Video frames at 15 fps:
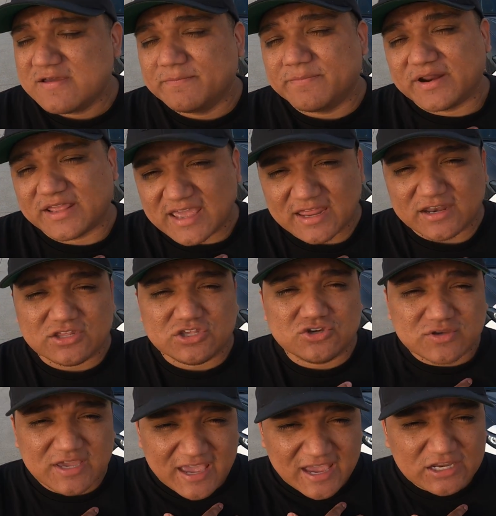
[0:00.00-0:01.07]
But again, you
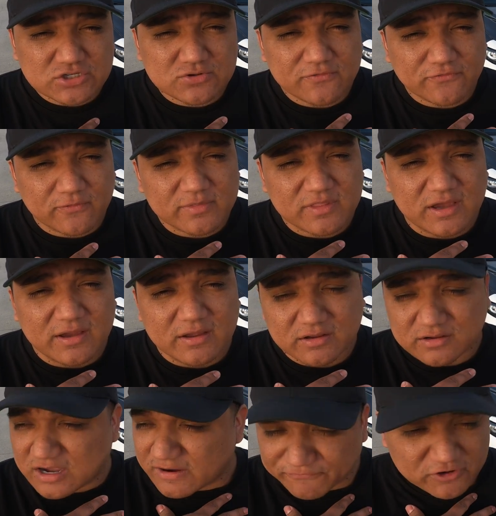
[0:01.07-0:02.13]
can do it from the
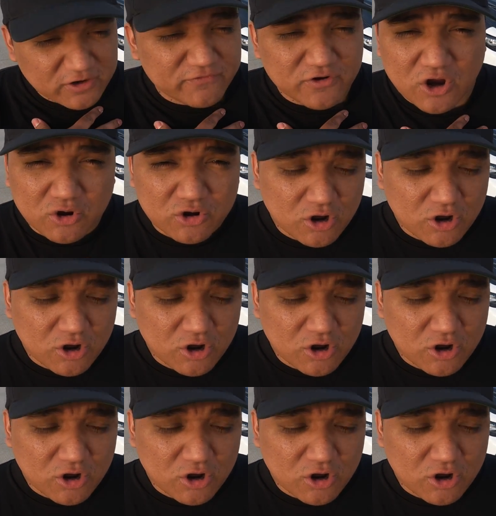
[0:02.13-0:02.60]
comfort of your own